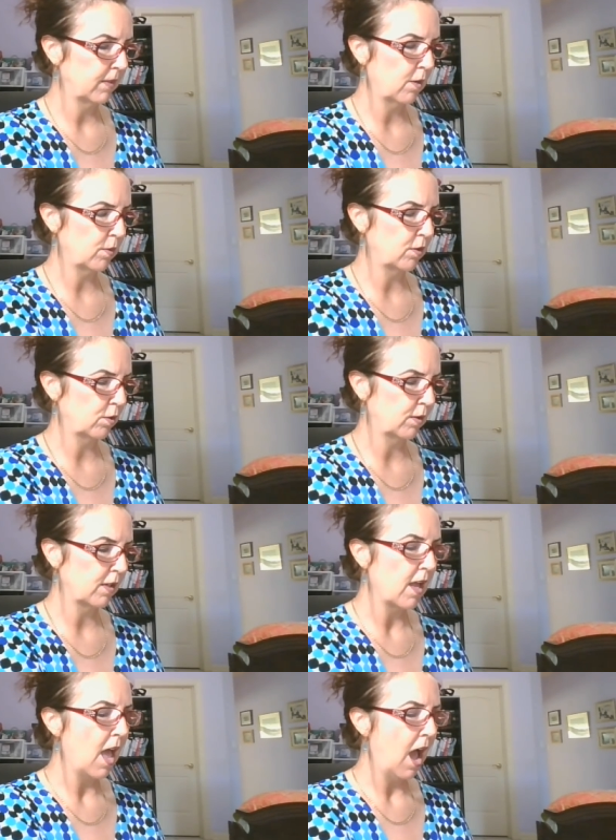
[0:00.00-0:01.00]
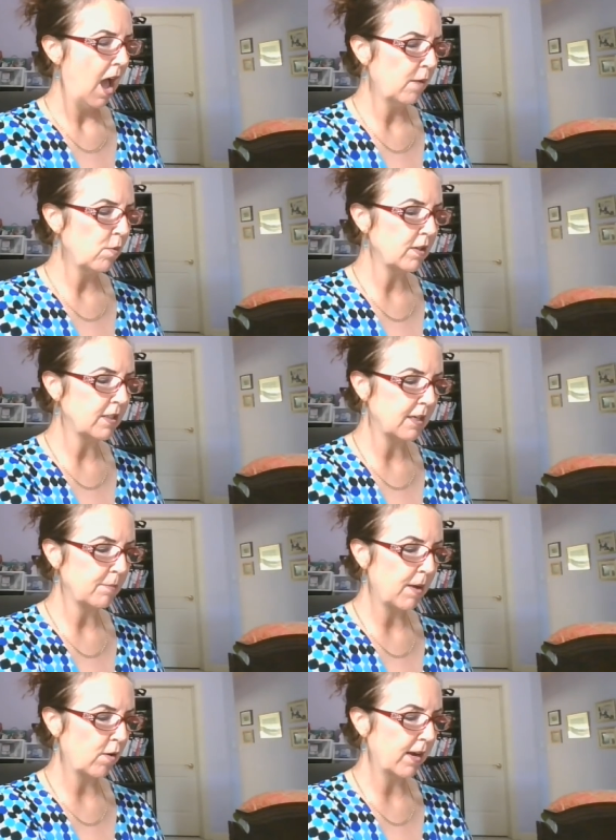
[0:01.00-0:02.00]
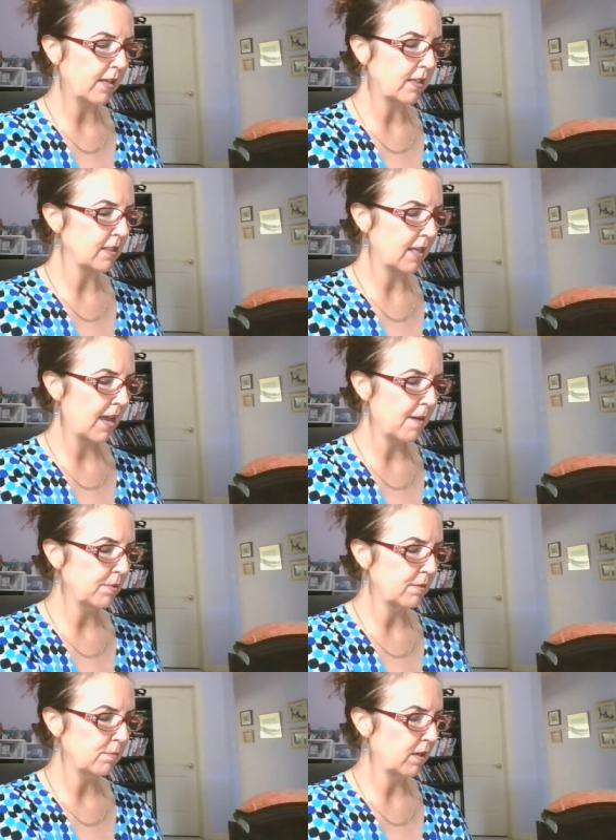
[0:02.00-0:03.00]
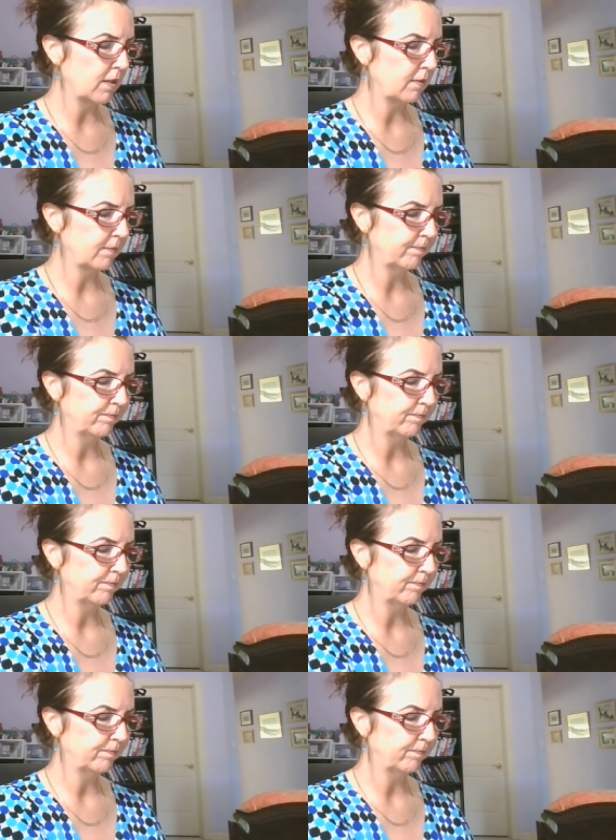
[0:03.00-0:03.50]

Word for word: I wouldn't do it. I want to take my grandkids camping, but